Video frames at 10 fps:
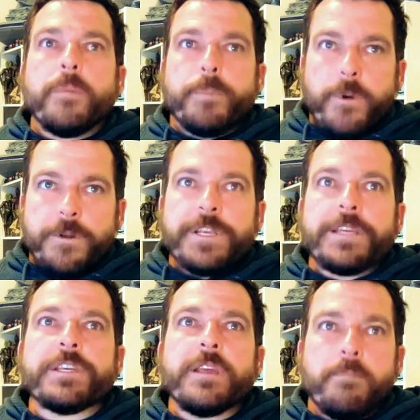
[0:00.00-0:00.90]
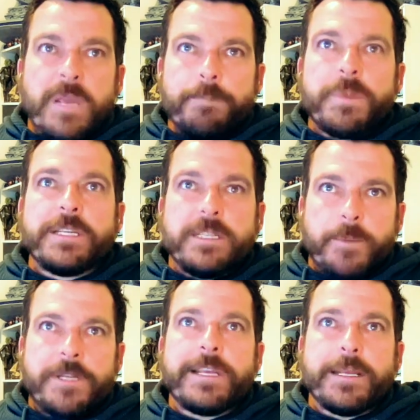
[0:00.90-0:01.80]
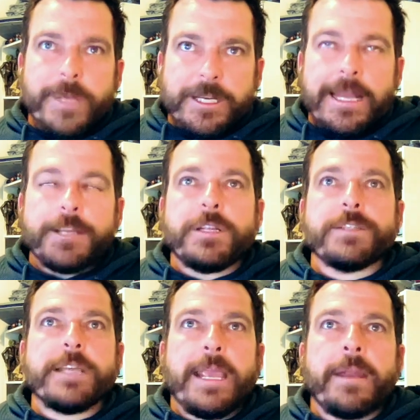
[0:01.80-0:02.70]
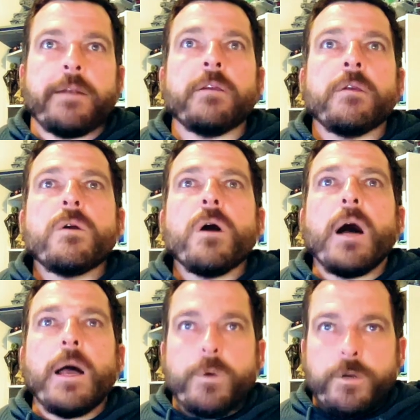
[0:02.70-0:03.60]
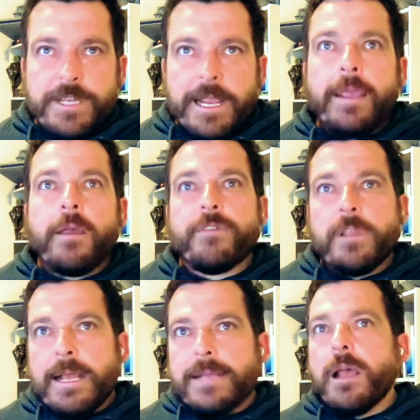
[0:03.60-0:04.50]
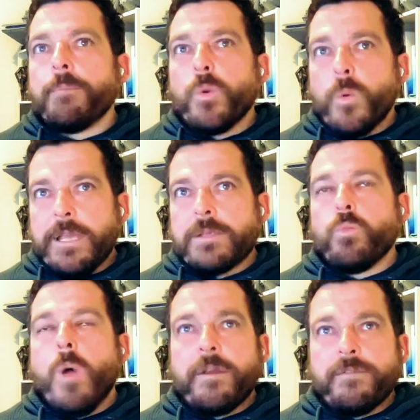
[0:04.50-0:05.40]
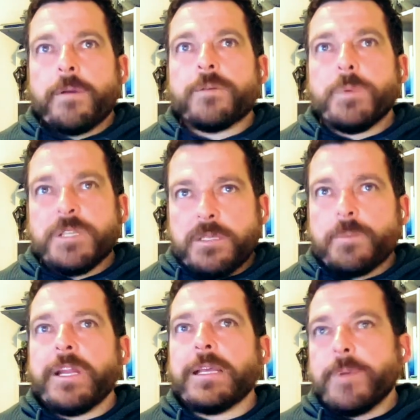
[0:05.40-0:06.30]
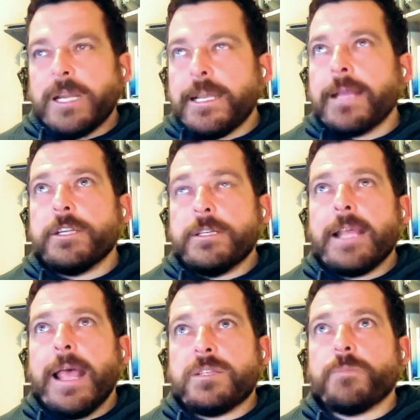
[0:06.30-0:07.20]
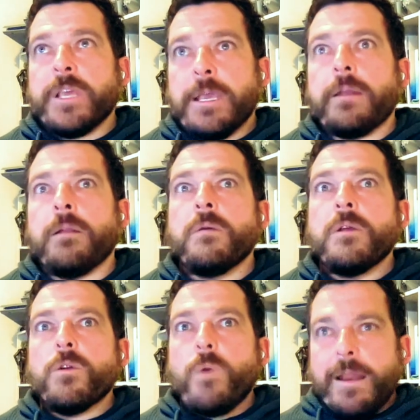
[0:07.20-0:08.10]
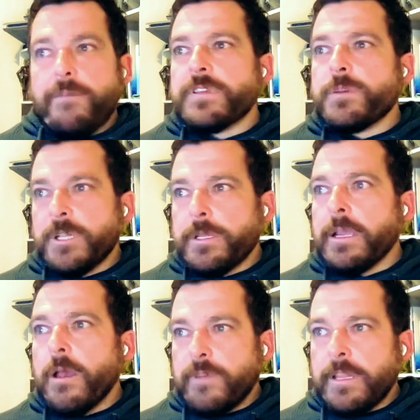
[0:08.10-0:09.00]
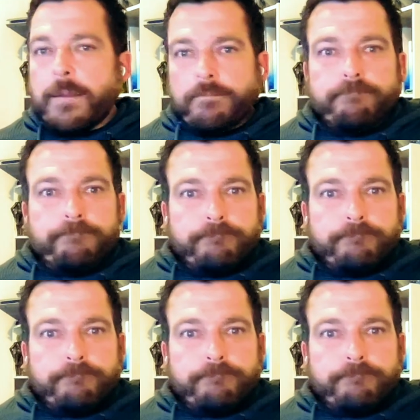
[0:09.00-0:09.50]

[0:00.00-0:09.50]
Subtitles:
process can meet participants' expectations. And I would say over the last couple of weeks, one of those participant expectations has been greater visibility over that.